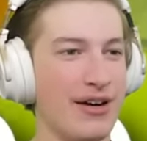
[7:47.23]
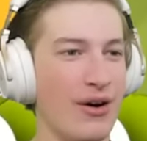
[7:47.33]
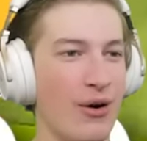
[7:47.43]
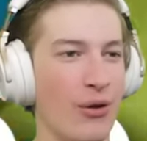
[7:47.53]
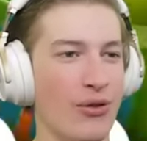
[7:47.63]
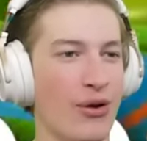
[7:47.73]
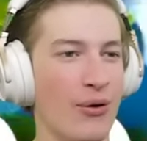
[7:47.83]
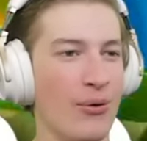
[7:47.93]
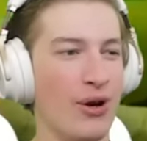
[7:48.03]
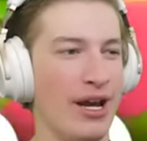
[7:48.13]
Oh,
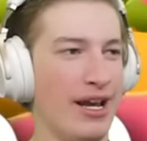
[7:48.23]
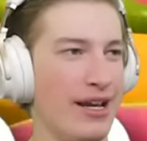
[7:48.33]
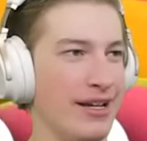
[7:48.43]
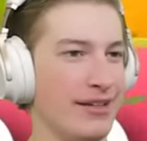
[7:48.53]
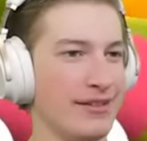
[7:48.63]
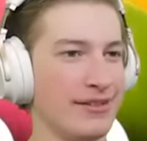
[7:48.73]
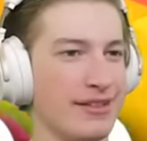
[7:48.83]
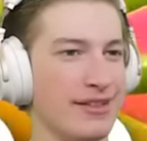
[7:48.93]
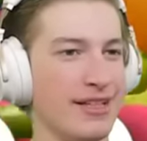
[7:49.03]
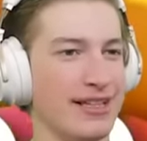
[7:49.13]
no way.
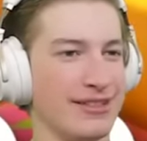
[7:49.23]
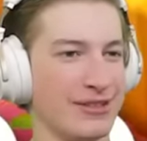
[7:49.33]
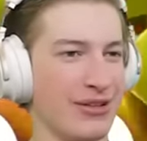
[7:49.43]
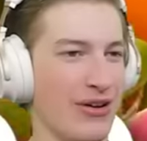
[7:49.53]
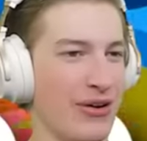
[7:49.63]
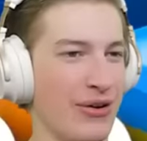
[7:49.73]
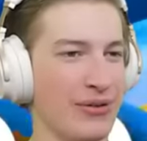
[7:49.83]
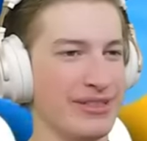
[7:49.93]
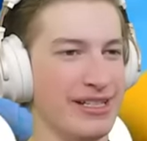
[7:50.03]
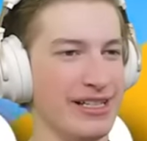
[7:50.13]
Let's go.
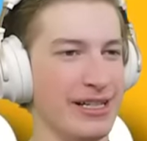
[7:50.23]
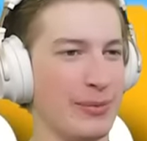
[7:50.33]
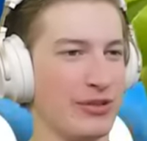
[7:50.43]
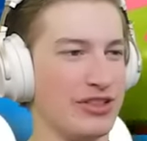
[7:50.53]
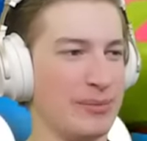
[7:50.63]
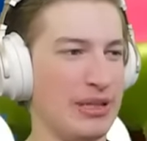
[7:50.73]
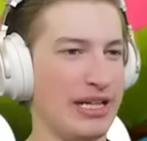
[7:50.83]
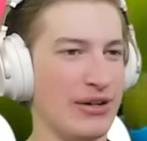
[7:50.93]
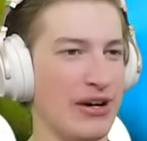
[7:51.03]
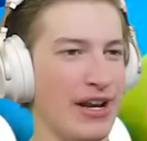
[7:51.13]
Lily Leaper
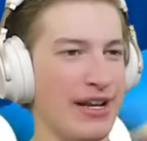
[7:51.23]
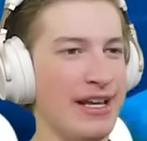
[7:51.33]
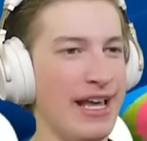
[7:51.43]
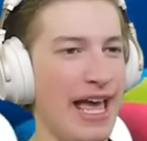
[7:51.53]
speedrun.